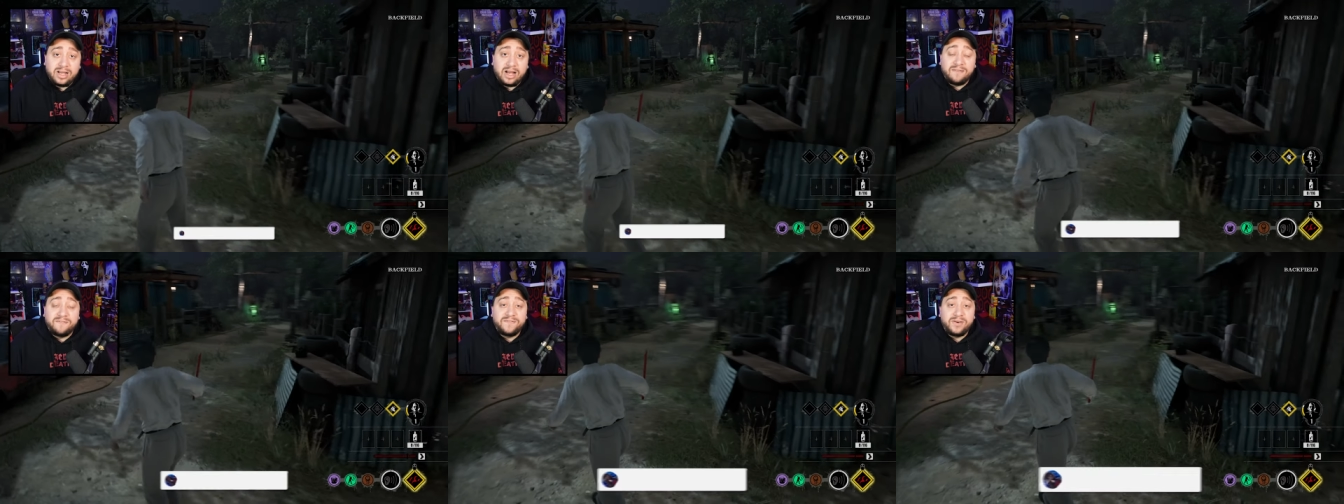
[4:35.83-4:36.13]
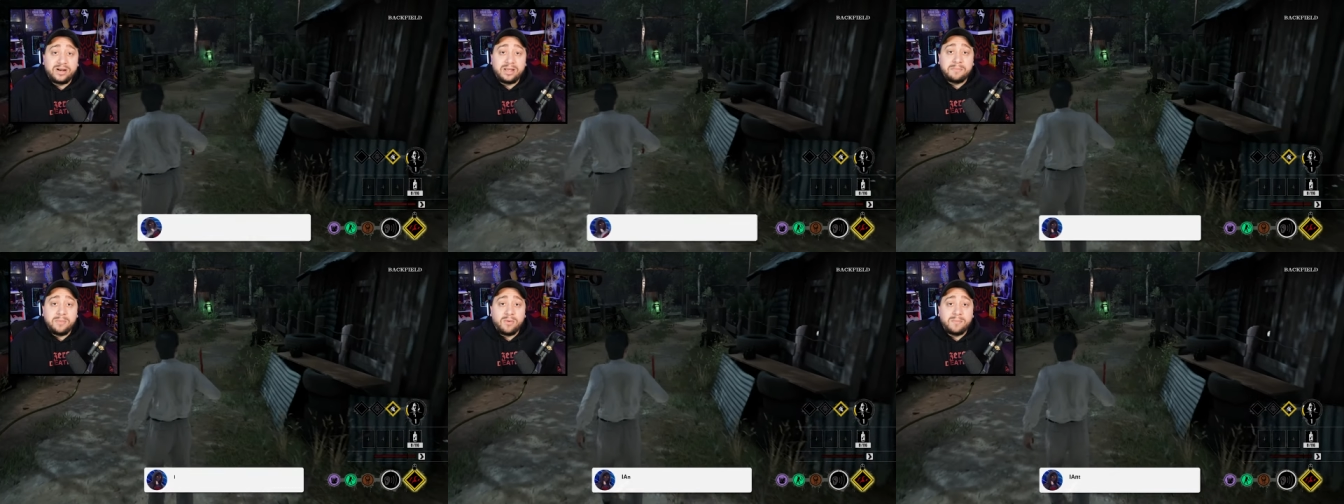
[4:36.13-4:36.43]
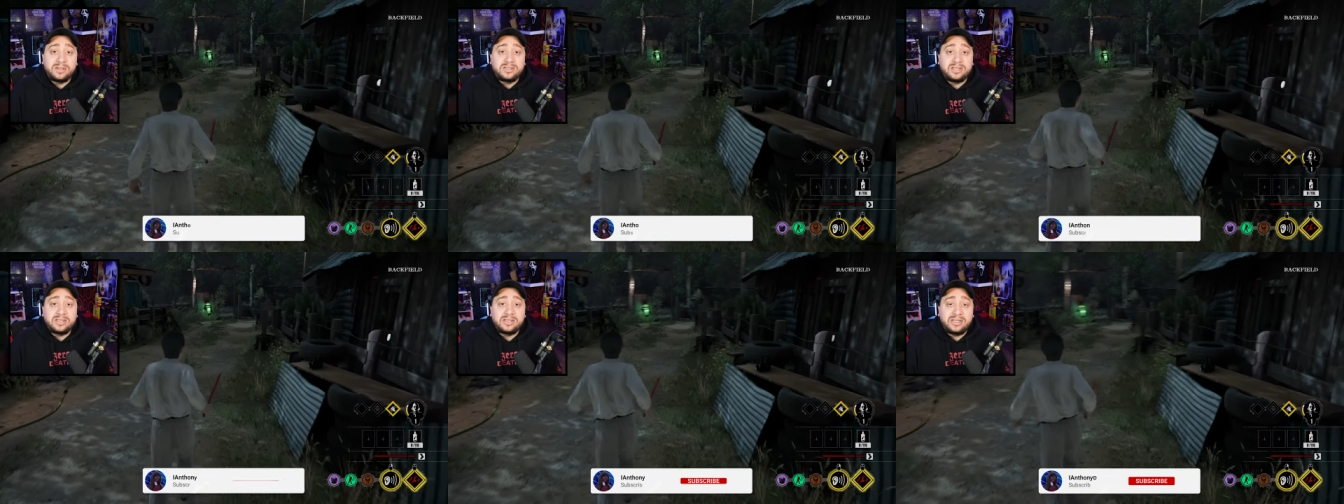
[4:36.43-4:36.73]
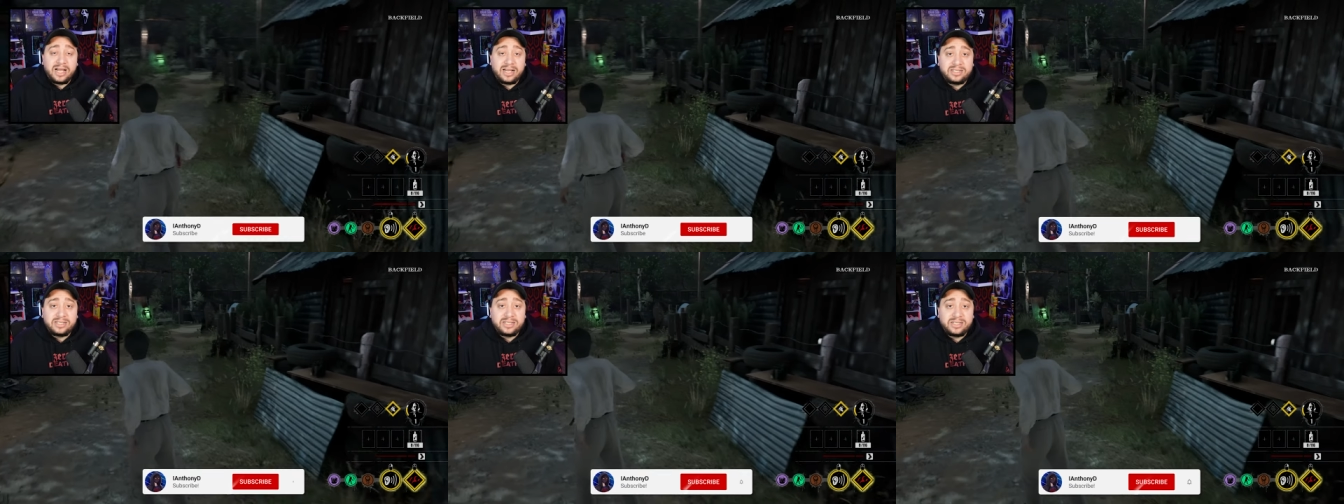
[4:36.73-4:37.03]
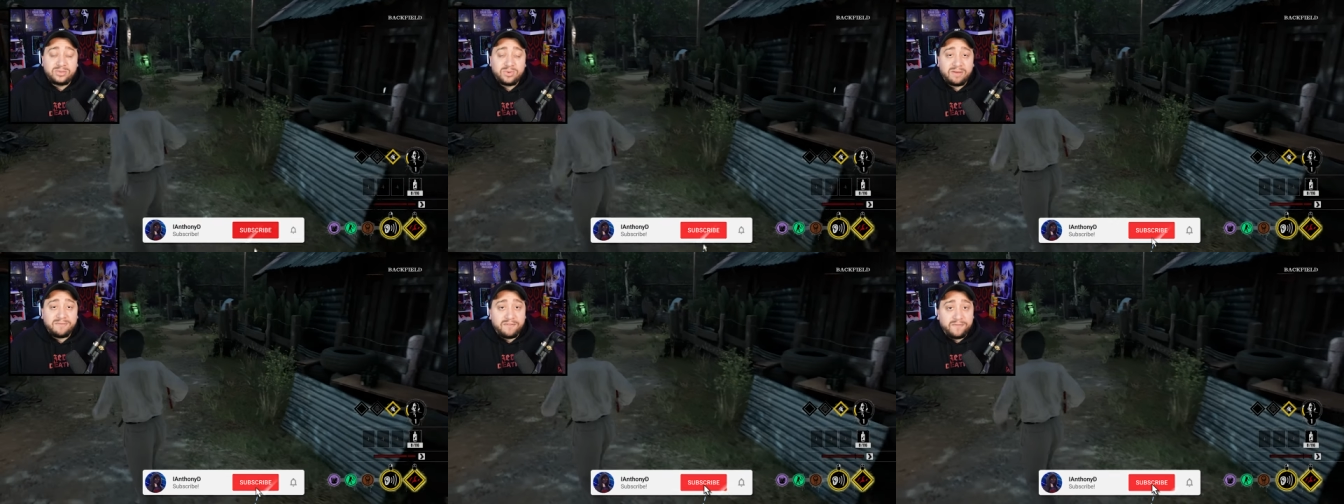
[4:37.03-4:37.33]
A lot of funny moments in
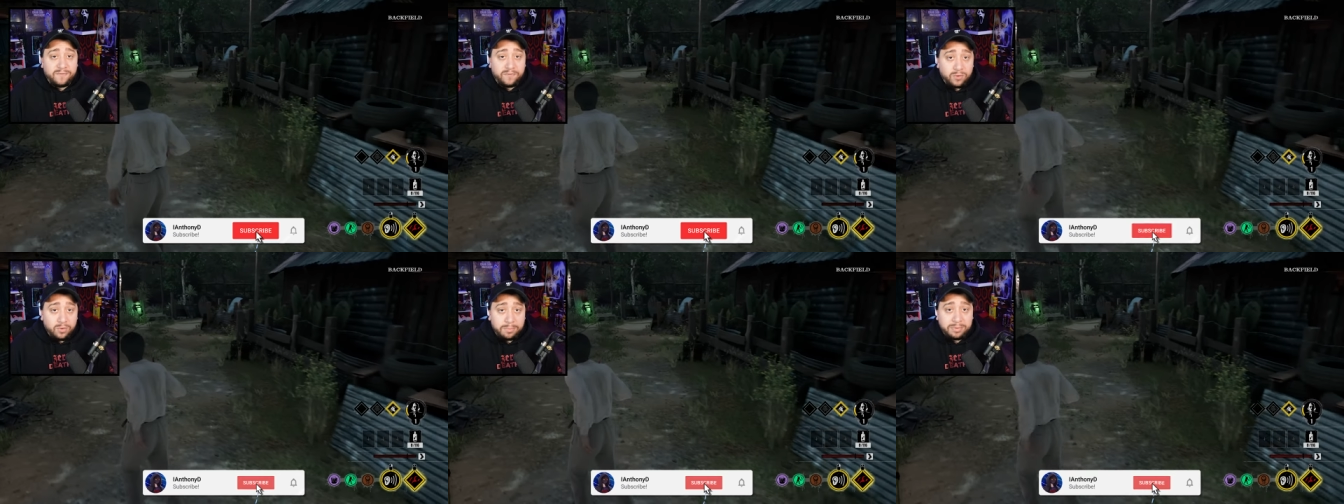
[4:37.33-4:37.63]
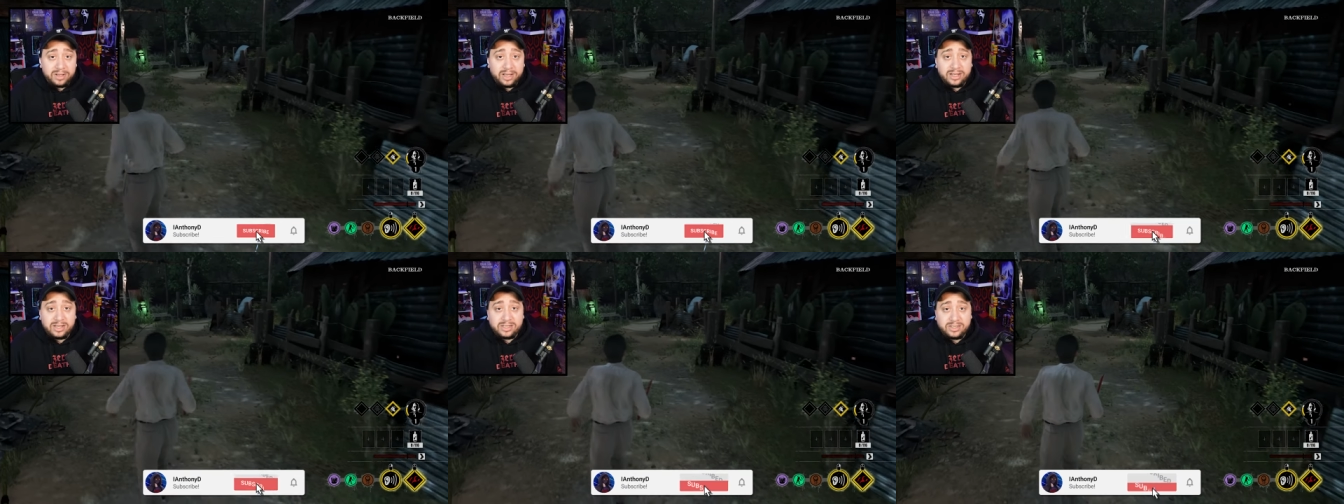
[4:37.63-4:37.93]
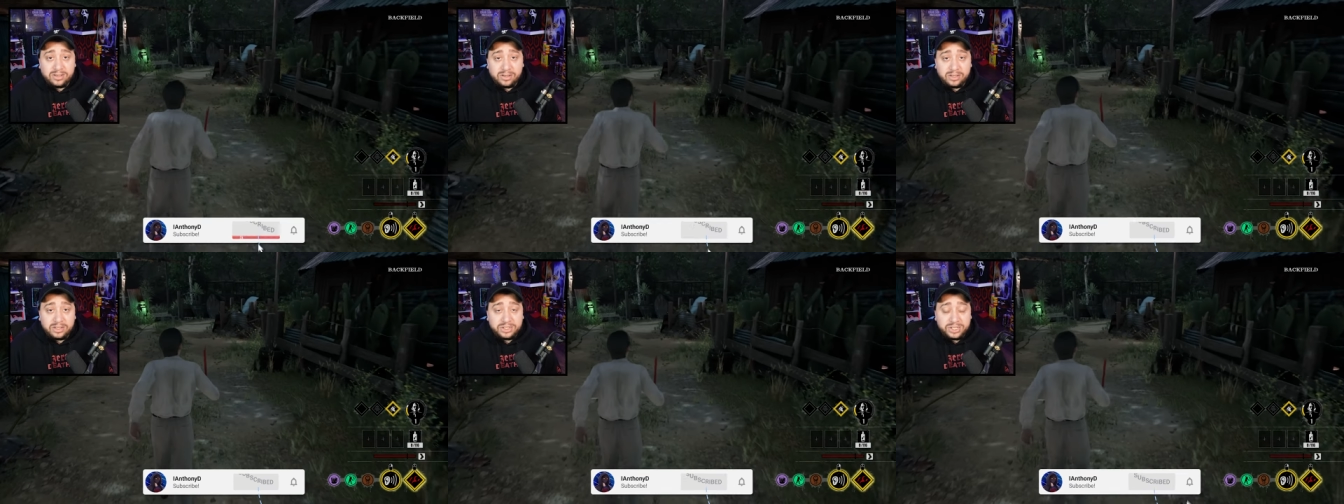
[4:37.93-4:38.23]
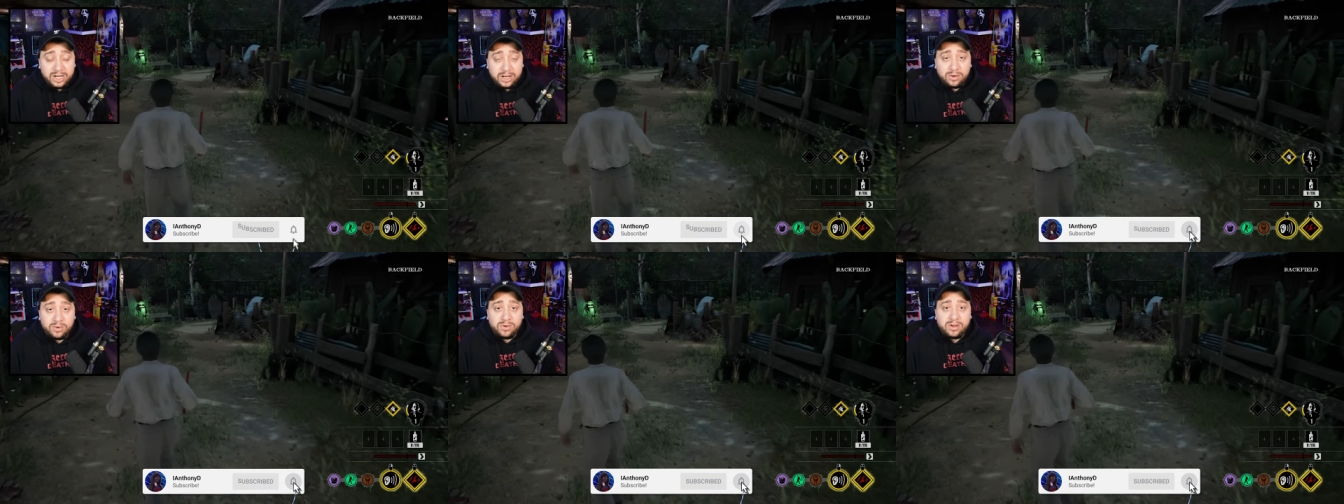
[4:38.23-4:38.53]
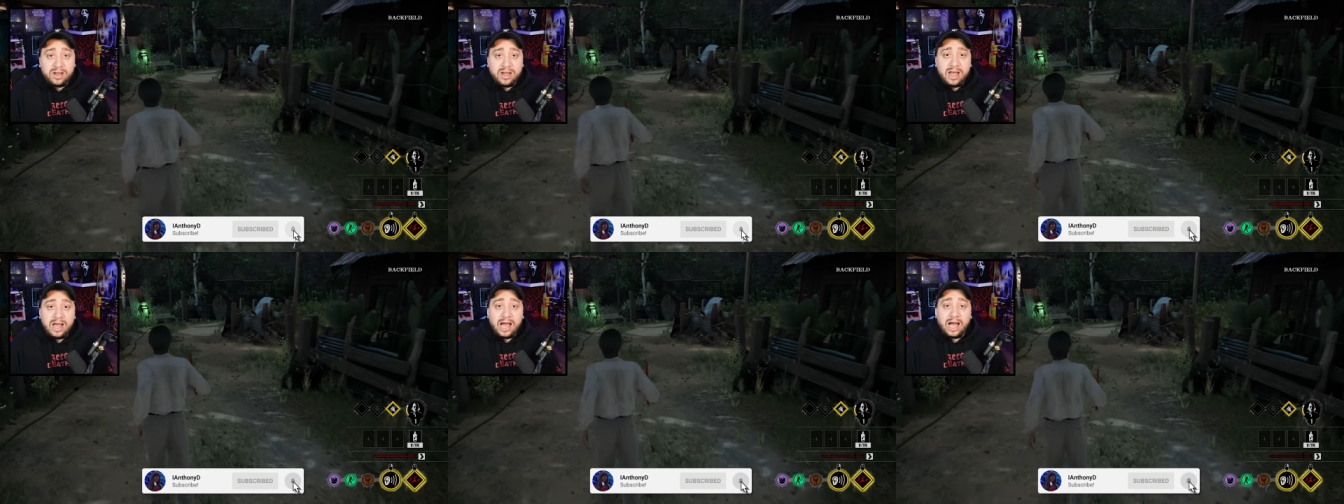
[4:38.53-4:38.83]
Texas. We have a full playlist on the channel.